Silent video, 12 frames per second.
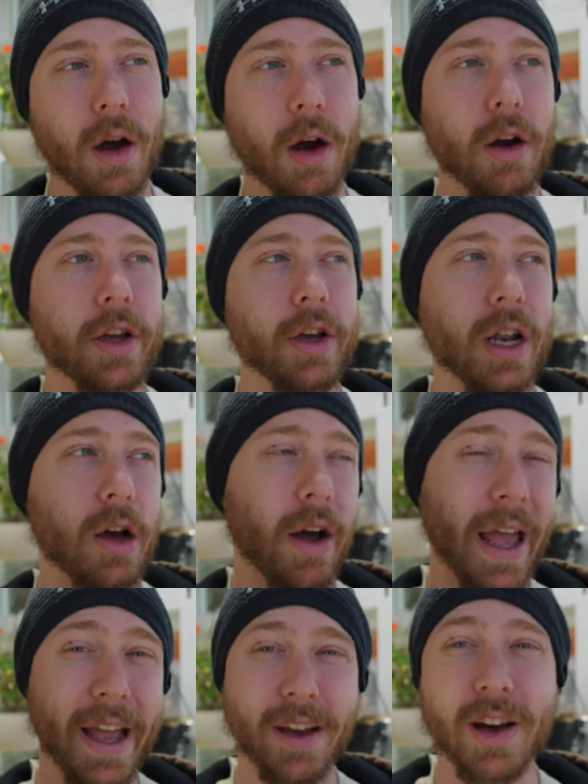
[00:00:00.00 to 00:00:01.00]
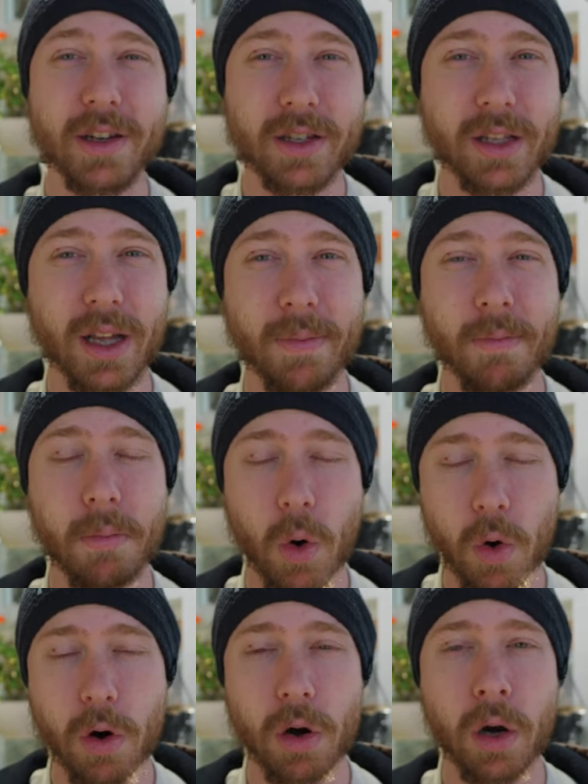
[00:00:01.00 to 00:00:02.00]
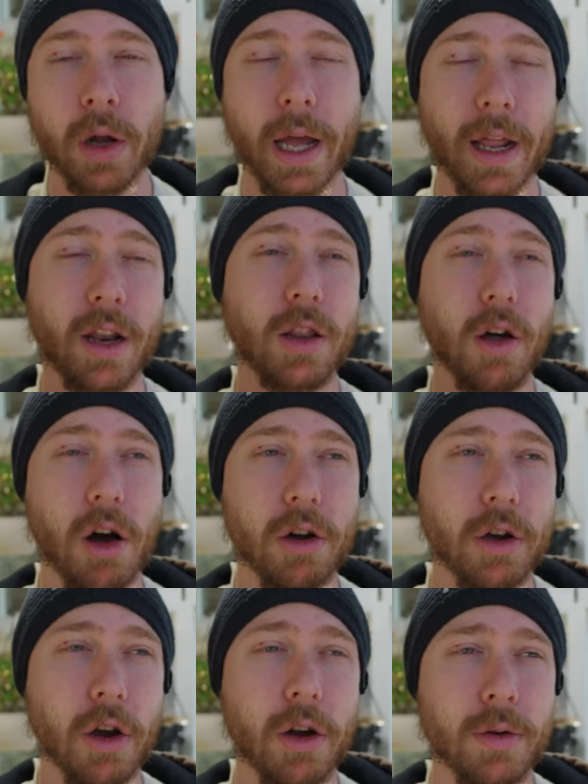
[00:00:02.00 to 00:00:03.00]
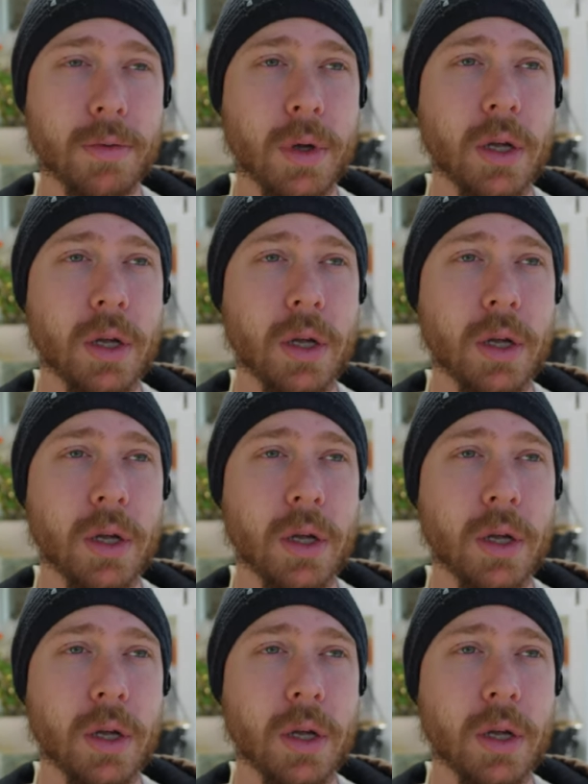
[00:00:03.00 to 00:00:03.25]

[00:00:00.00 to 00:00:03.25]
Are you gonna hang on to them more and longer?